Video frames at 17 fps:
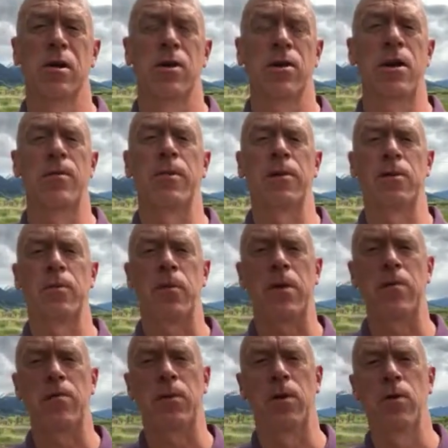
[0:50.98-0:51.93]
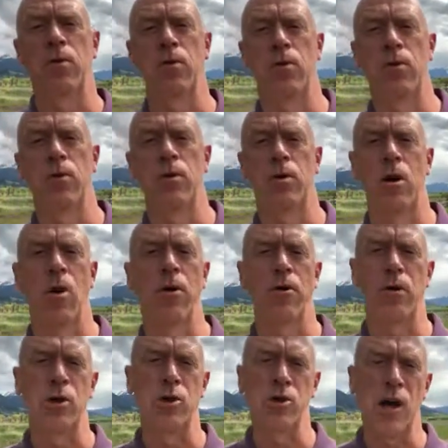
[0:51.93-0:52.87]
Think about the people who go
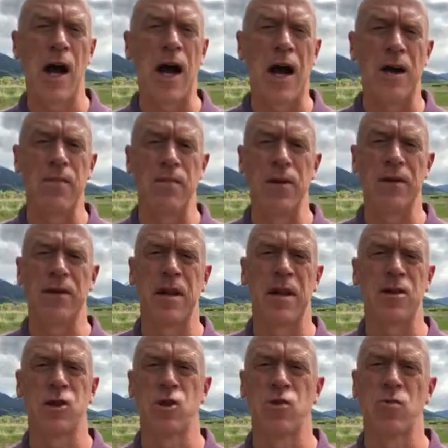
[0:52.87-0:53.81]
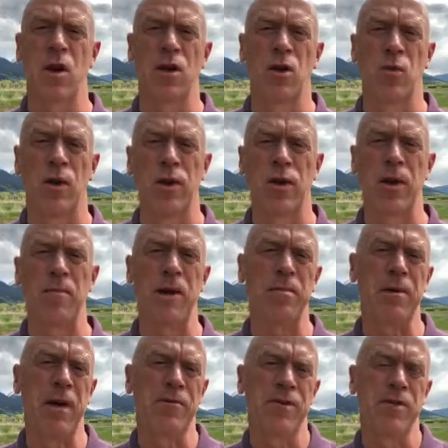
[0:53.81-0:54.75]
to a job that they struggle with. They
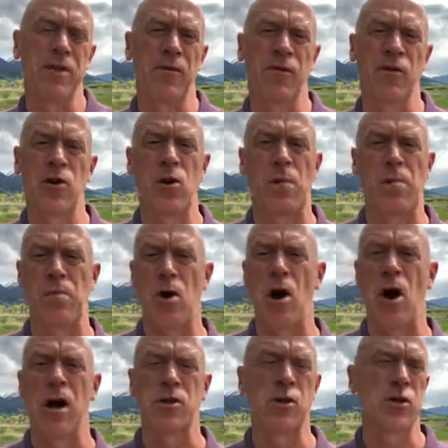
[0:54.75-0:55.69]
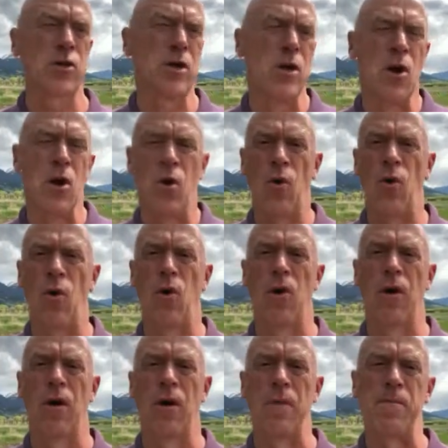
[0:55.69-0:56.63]
maybe have a difficult boss,
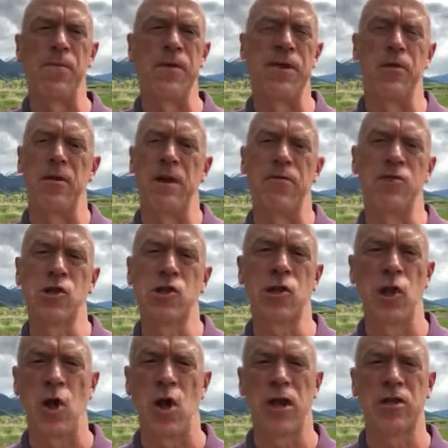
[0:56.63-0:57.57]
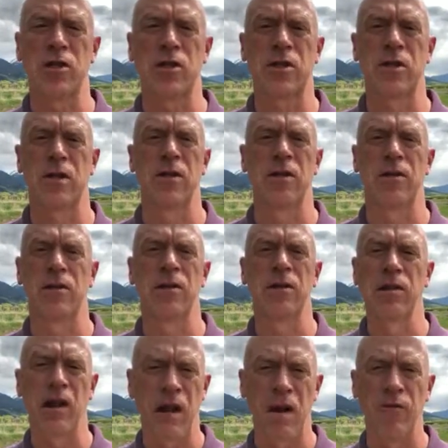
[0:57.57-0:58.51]
or they've just lost their
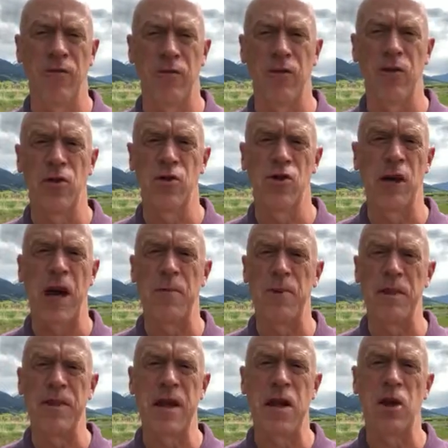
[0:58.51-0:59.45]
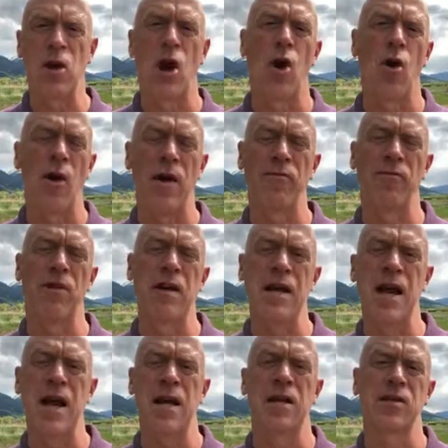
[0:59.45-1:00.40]
love for the job, but they go every
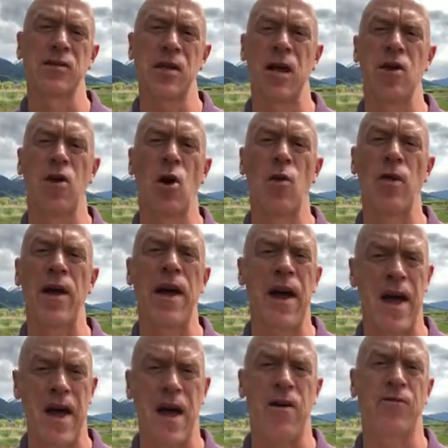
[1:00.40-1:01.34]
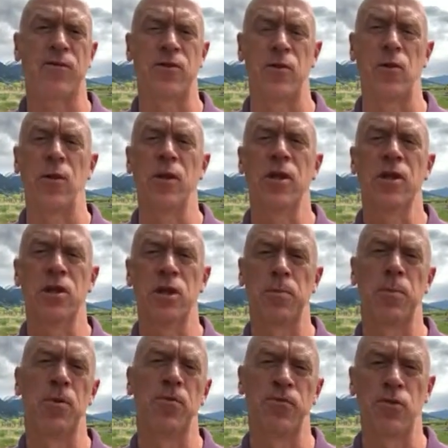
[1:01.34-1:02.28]
day because they know they have to
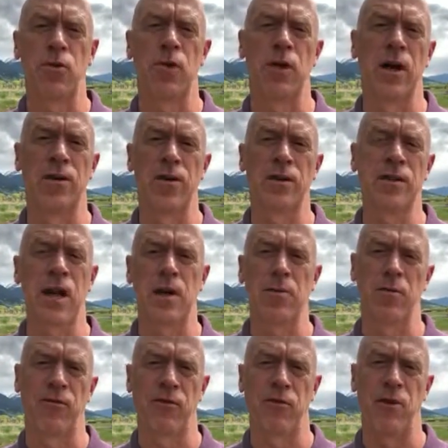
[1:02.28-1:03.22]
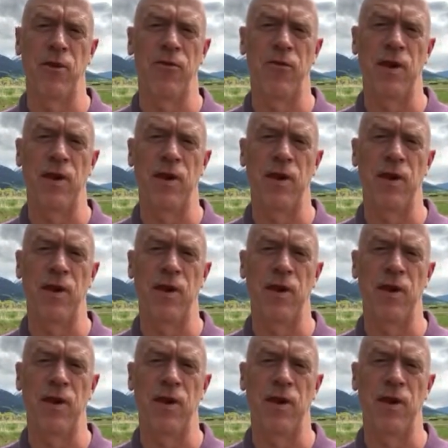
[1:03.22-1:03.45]
put food on the table for their